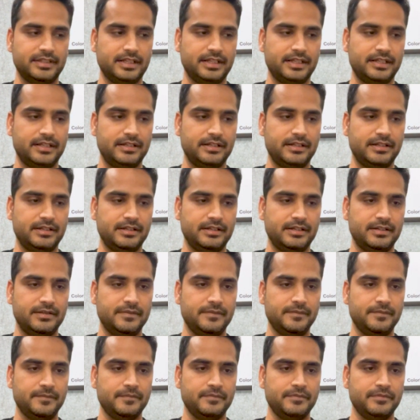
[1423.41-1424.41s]
and
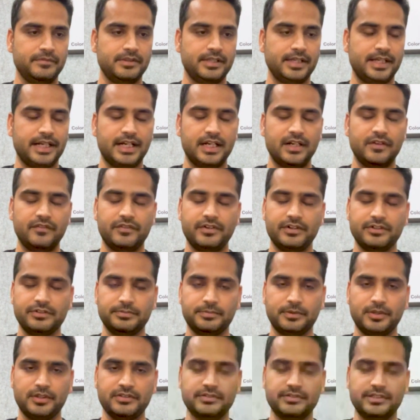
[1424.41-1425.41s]
the kind of
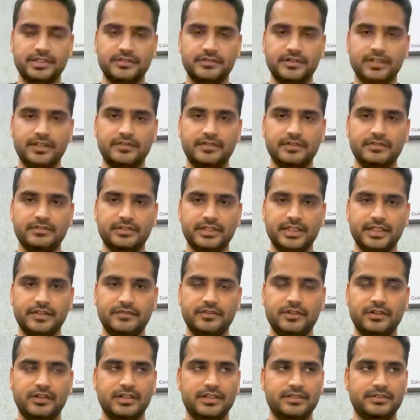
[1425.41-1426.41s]
response that we have
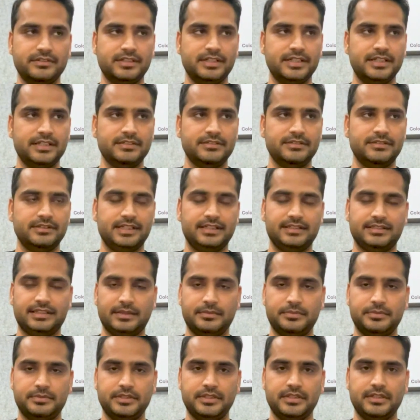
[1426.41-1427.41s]
received, honestly, is
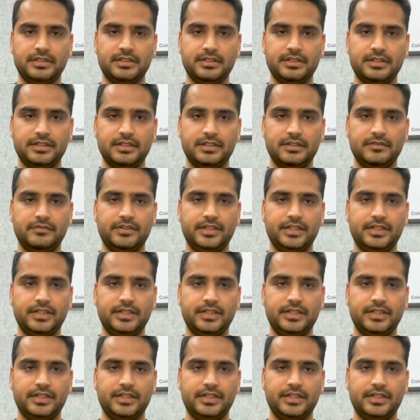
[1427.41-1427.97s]
exceptional.